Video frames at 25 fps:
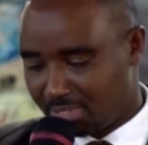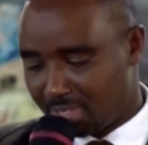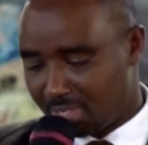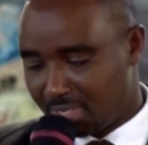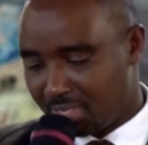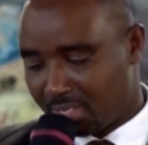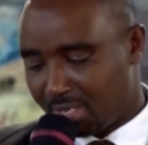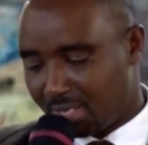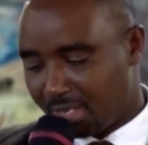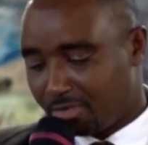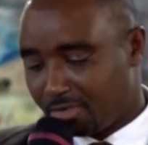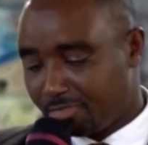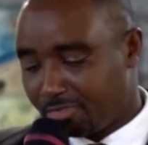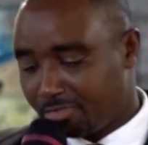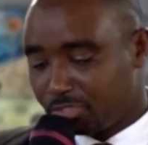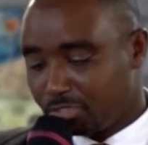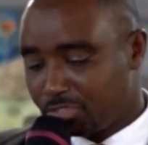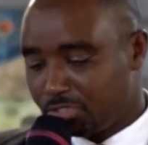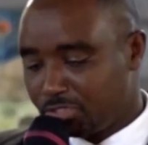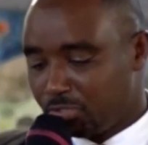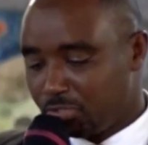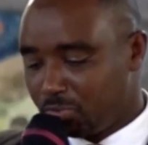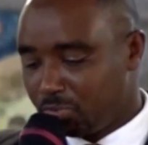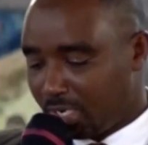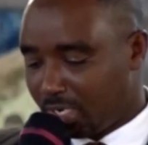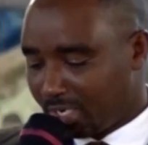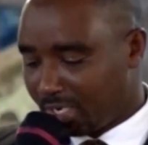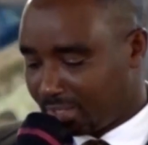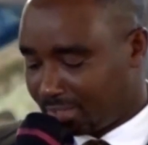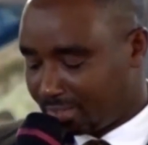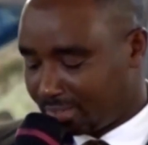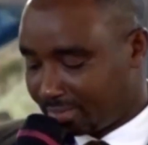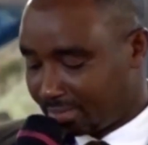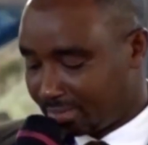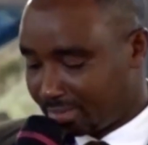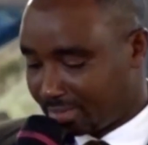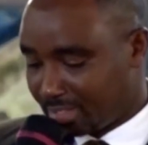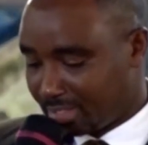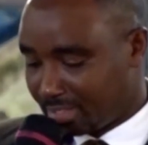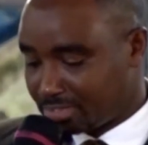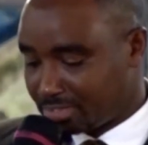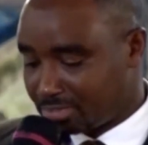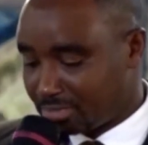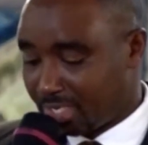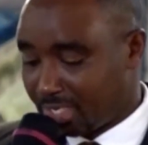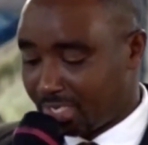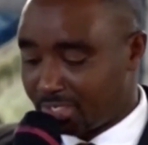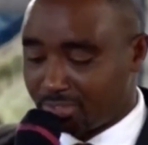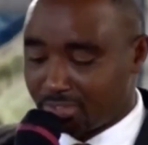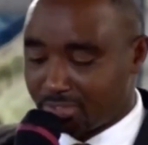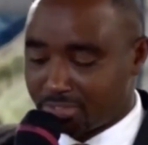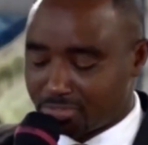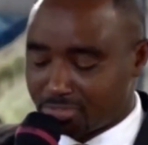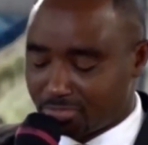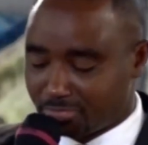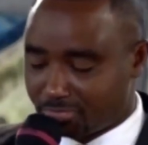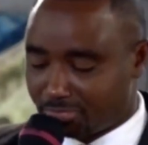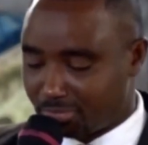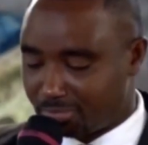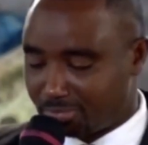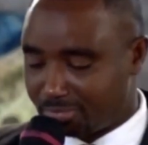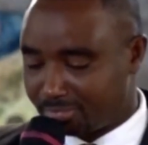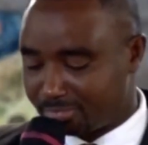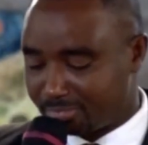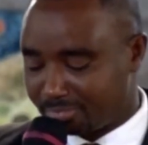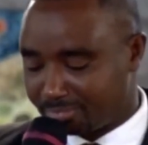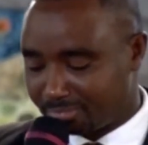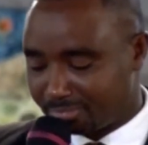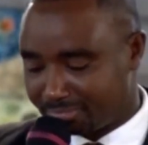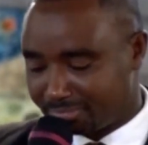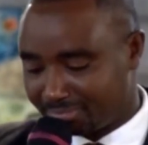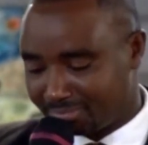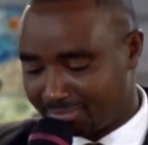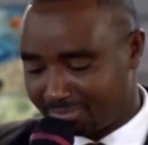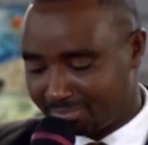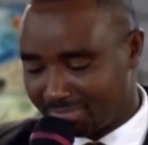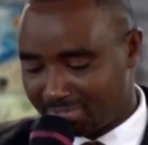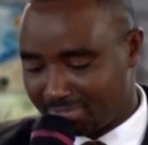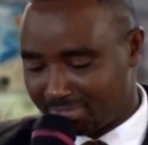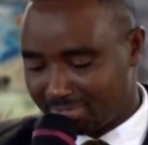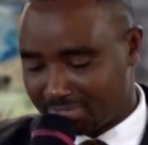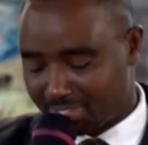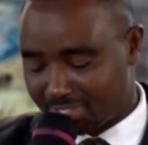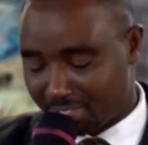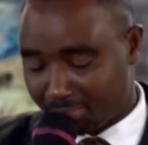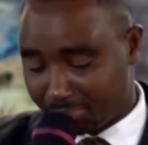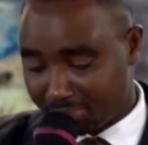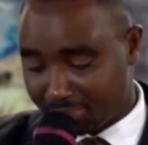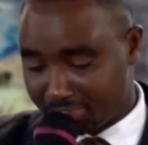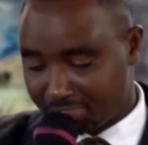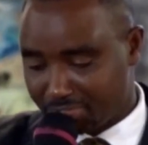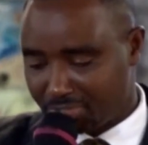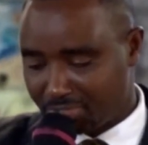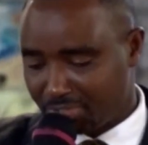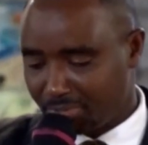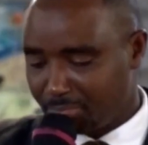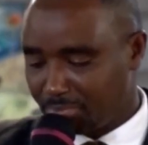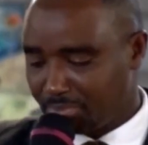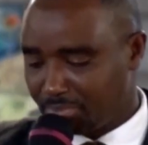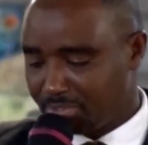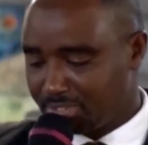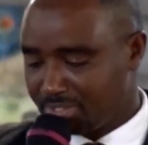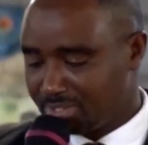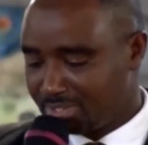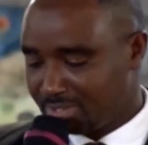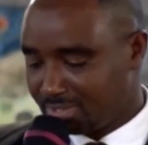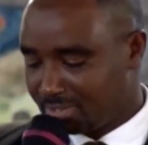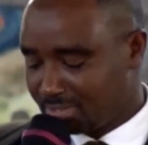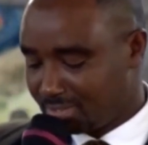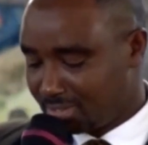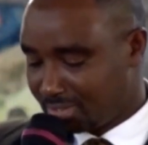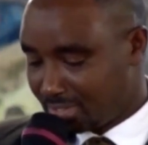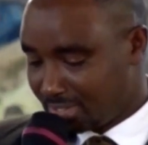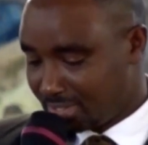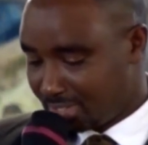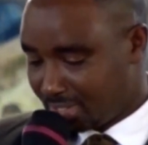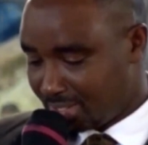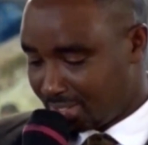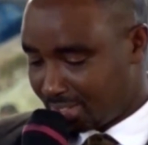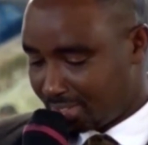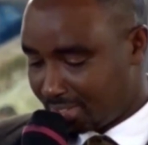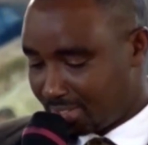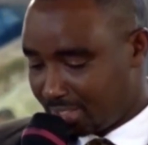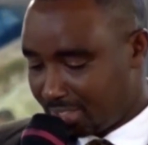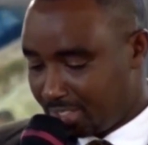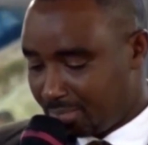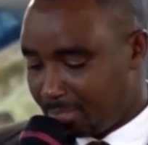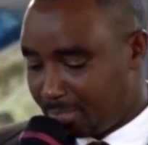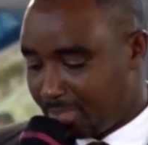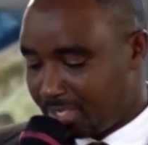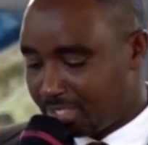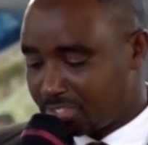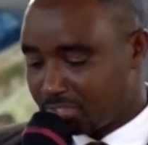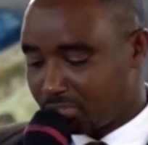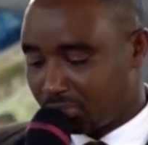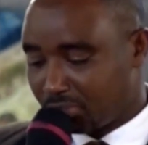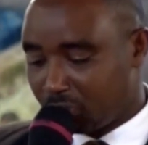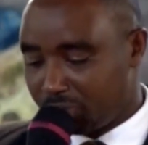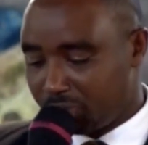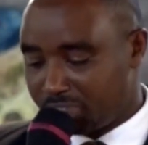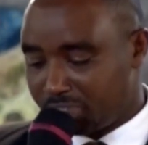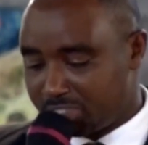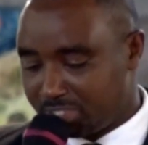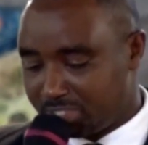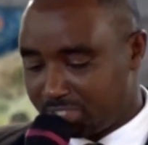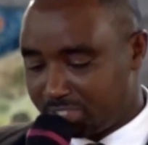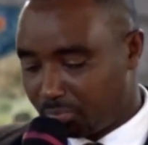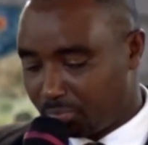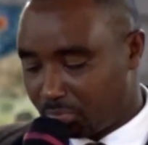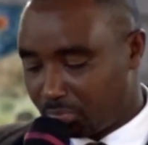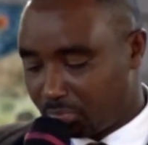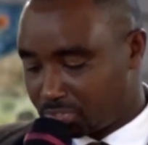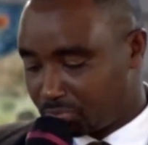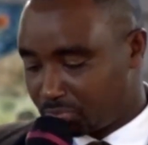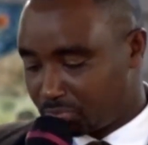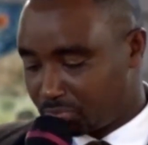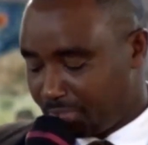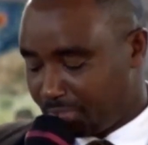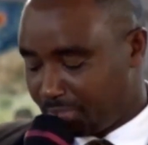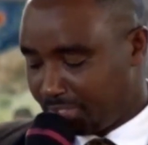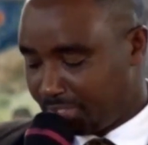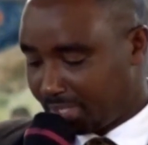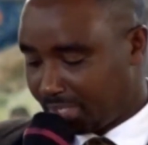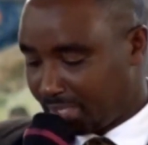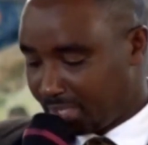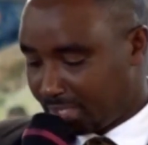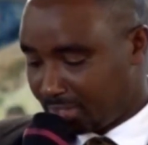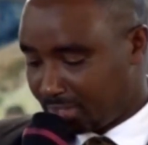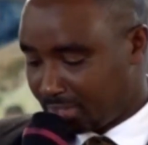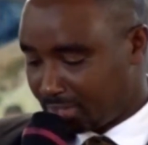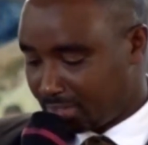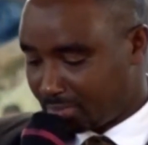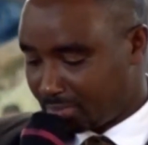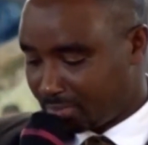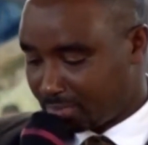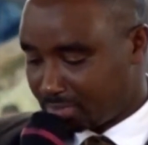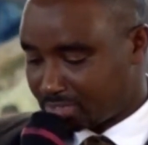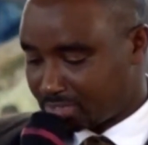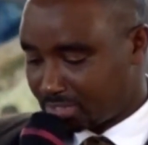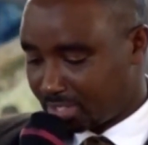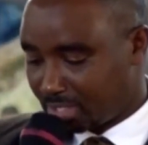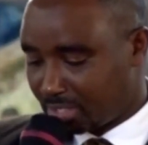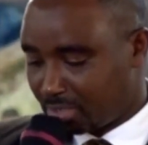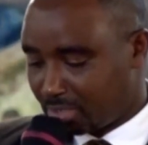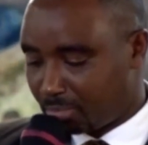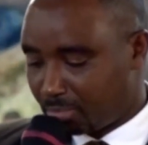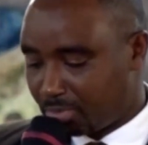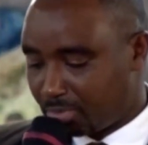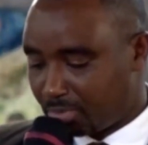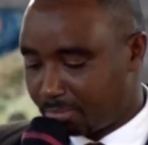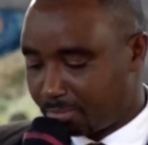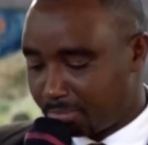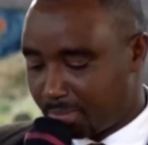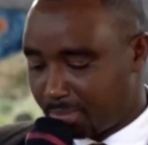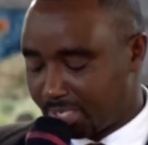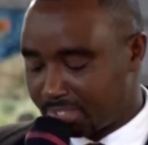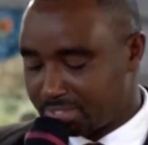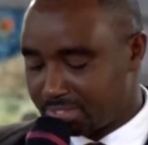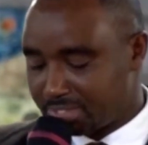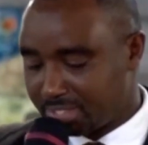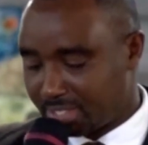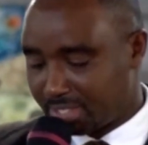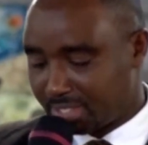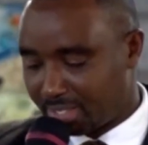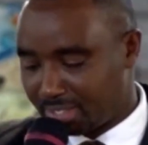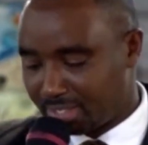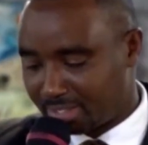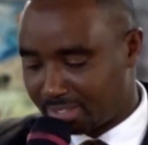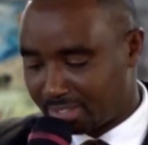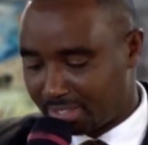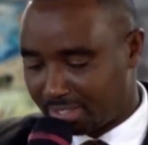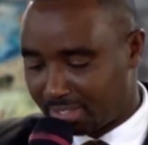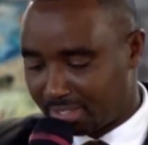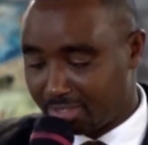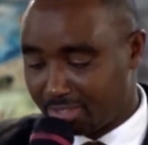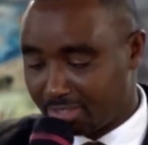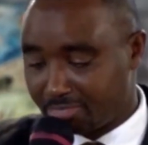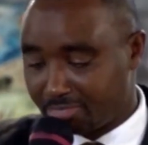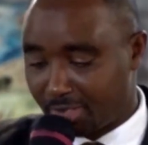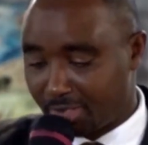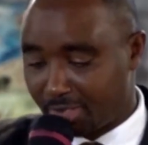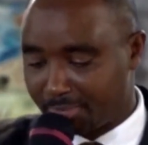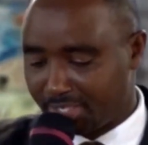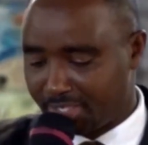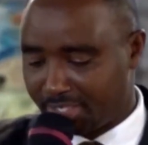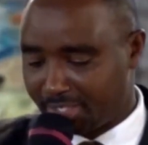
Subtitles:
And for sure, as you heard also from Tabby's tribute, the debate on which team was superior was a common banter in the family.